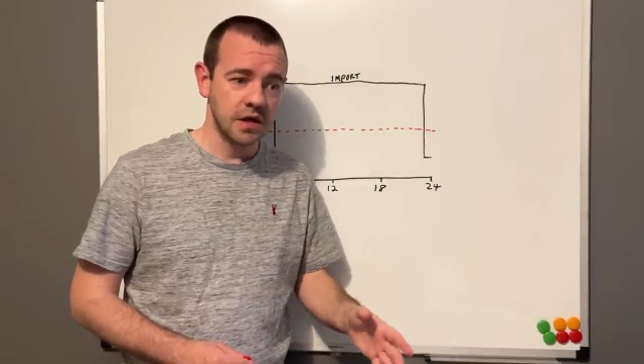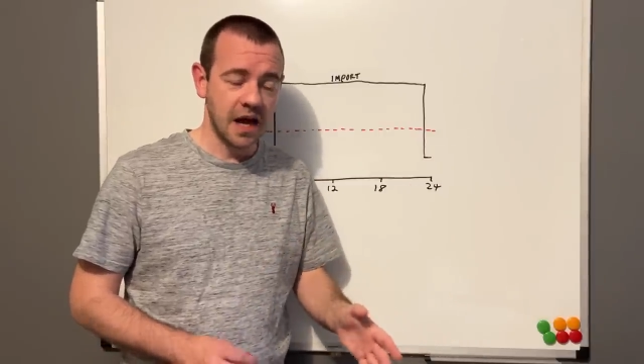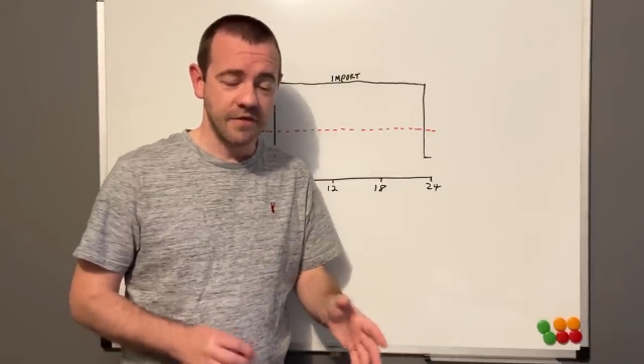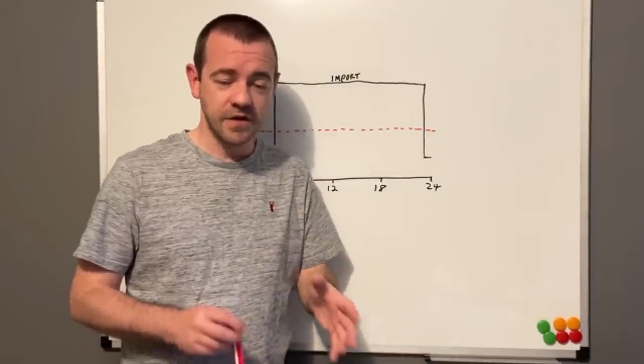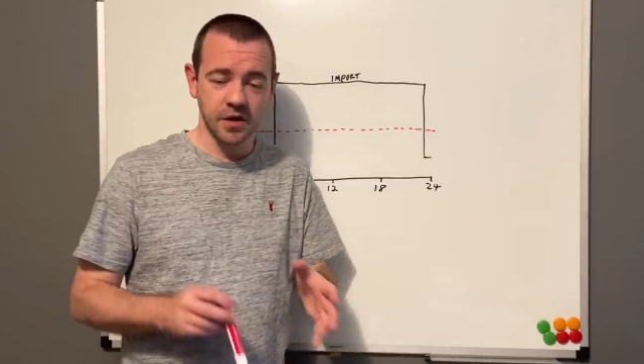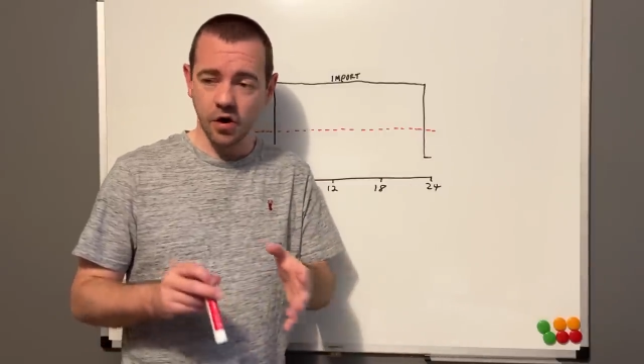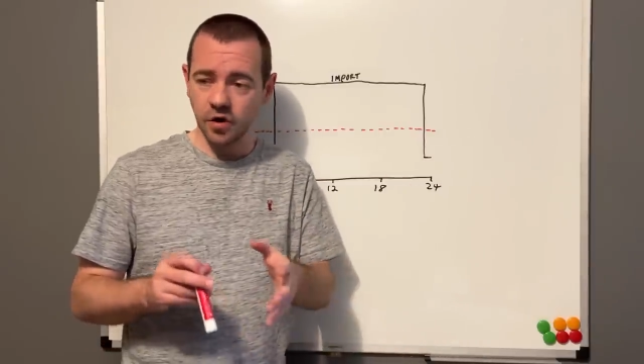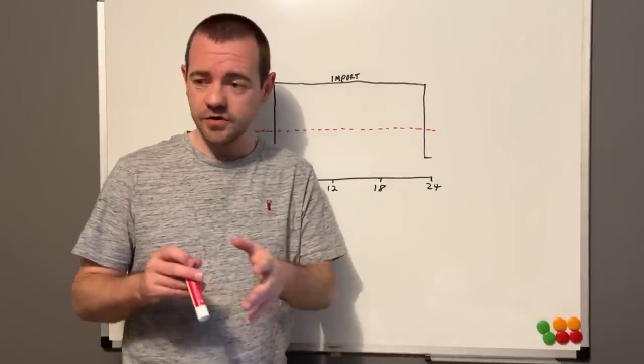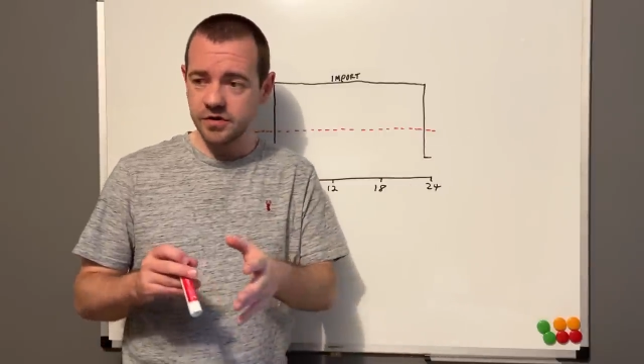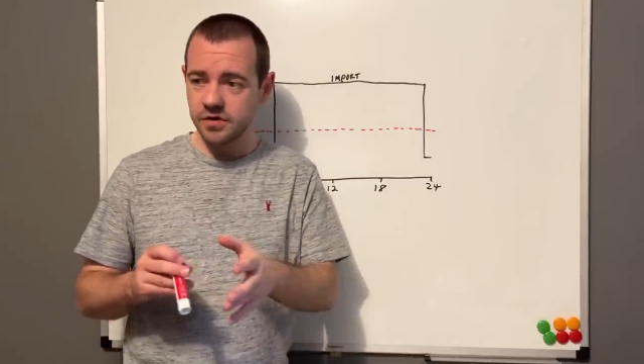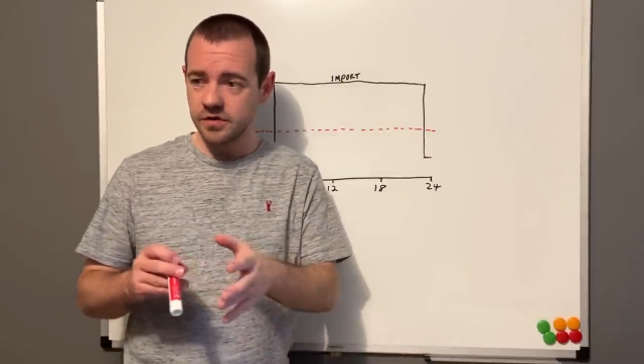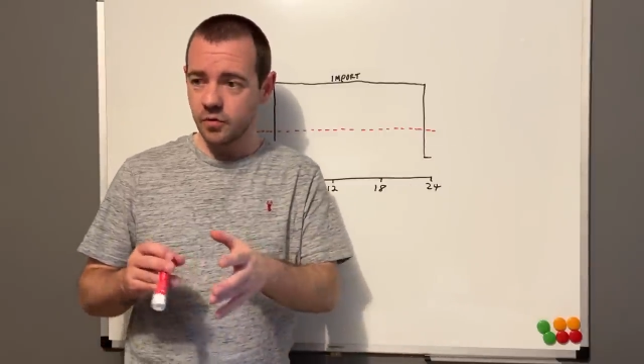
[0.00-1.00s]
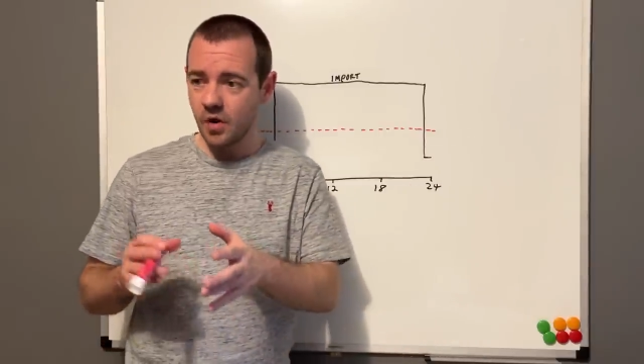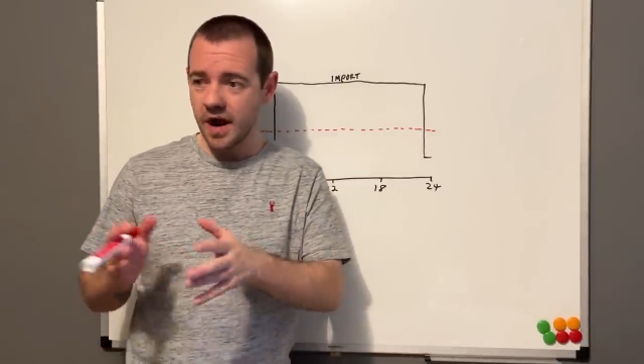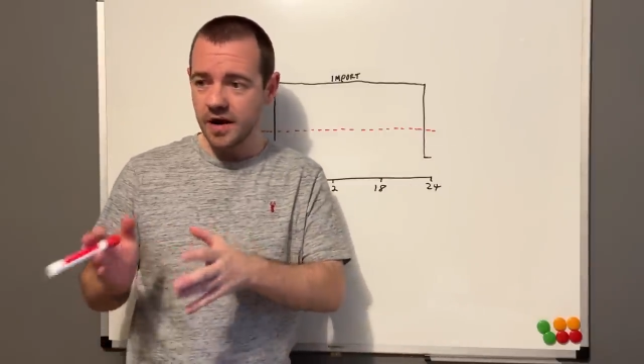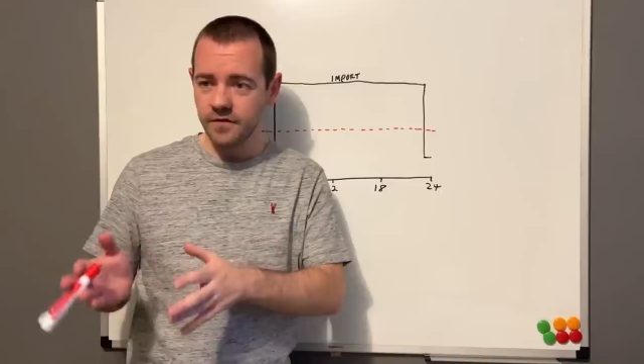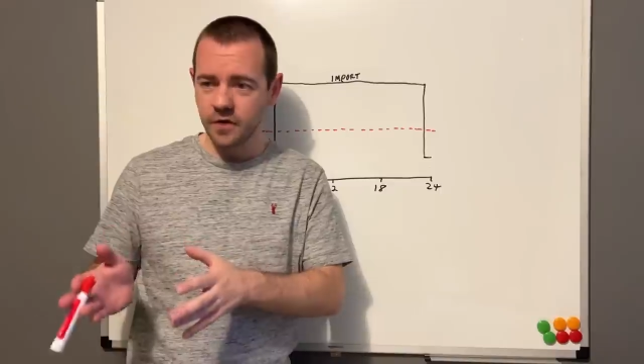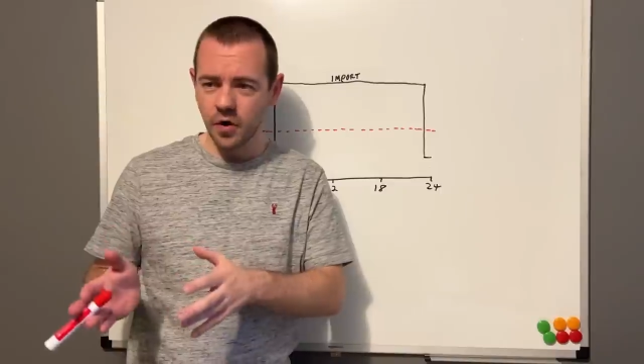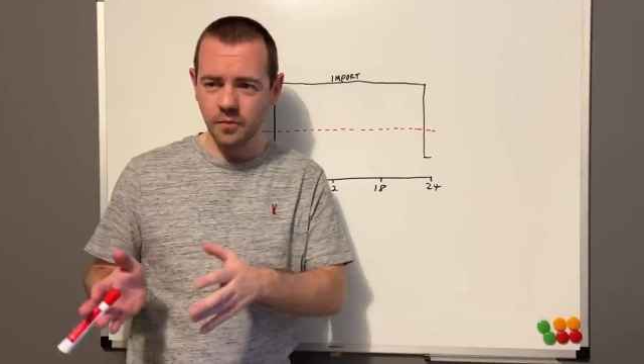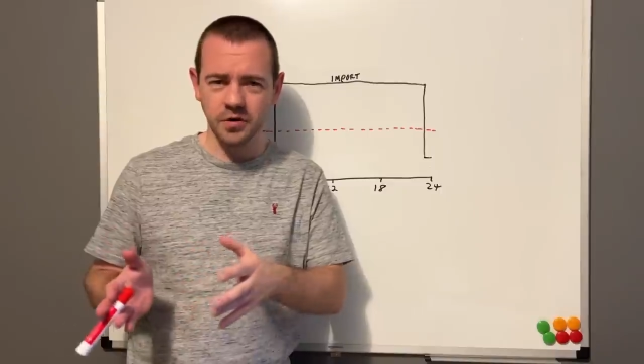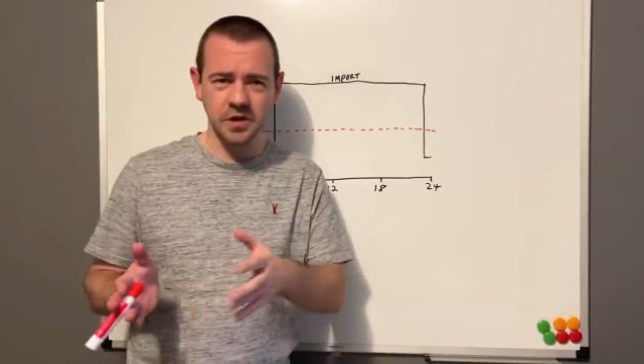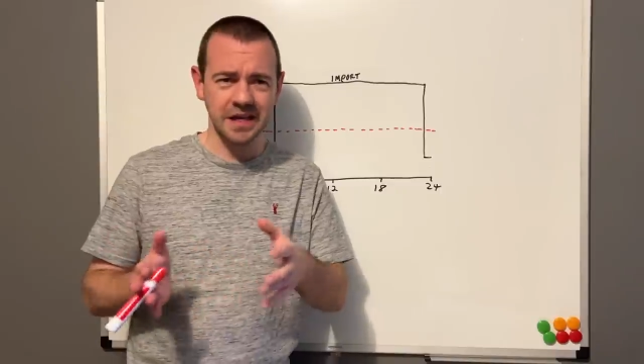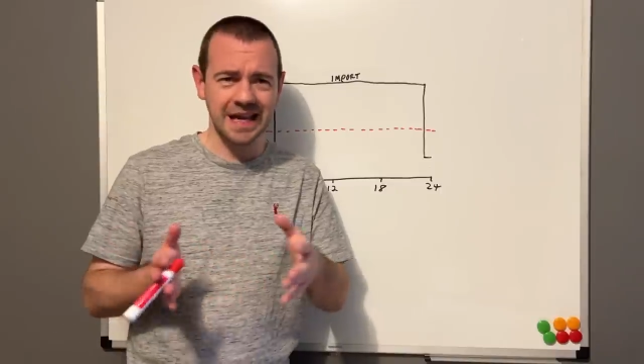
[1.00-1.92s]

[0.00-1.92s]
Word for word: Have you got what I've got, but you